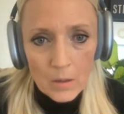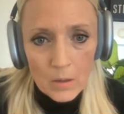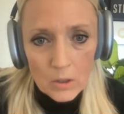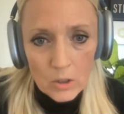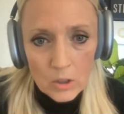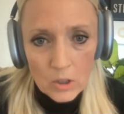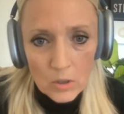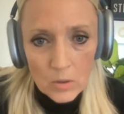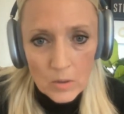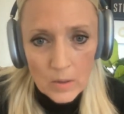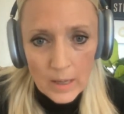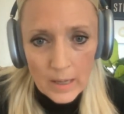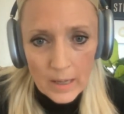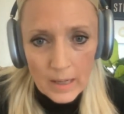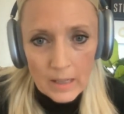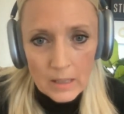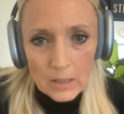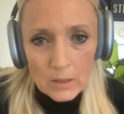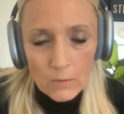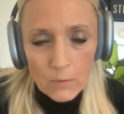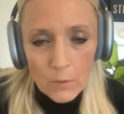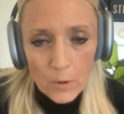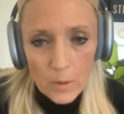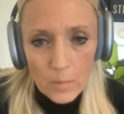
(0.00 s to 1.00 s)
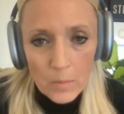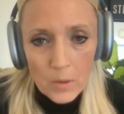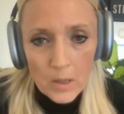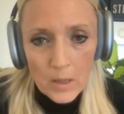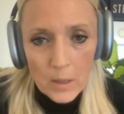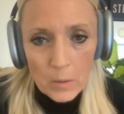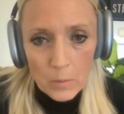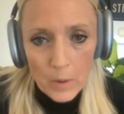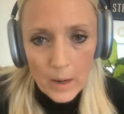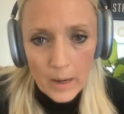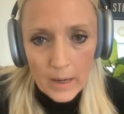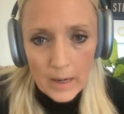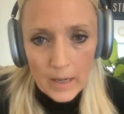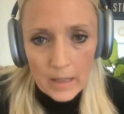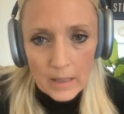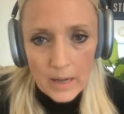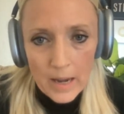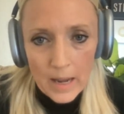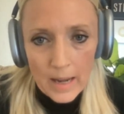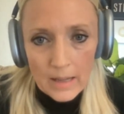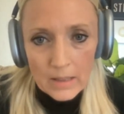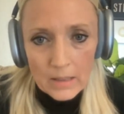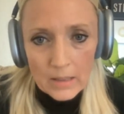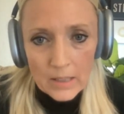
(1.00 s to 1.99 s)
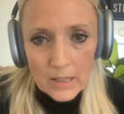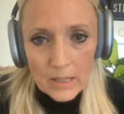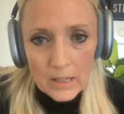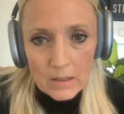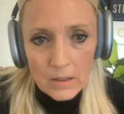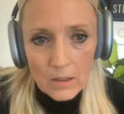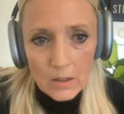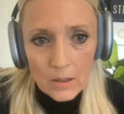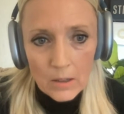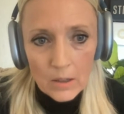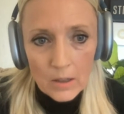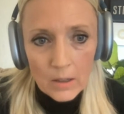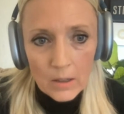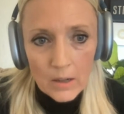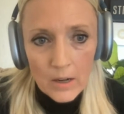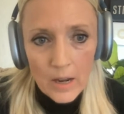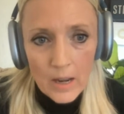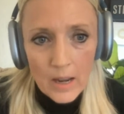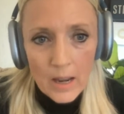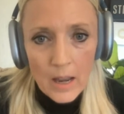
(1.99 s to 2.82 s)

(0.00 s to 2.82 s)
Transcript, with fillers: doing is formally recognized either